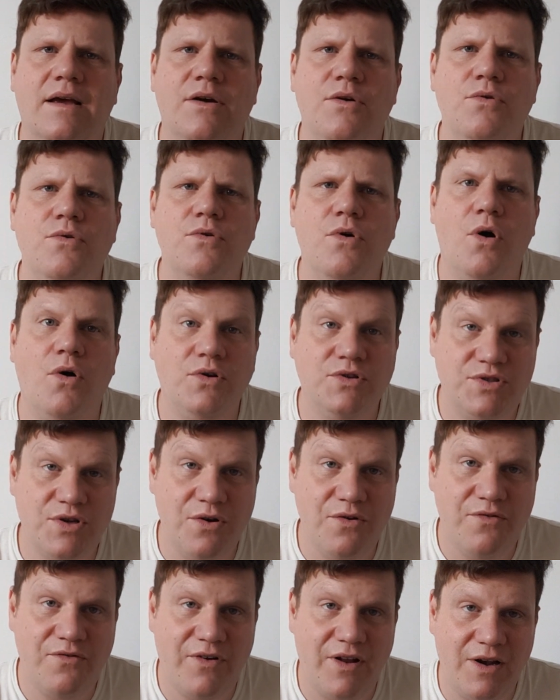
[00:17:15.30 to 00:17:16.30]
who
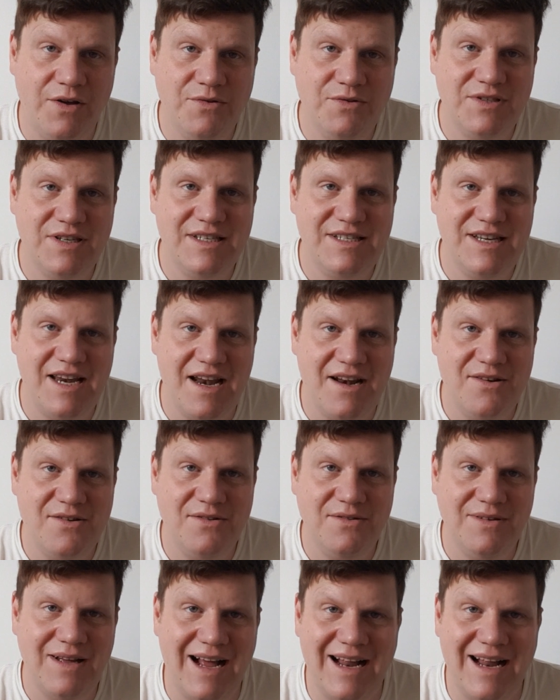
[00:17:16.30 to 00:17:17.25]
also follows the channel.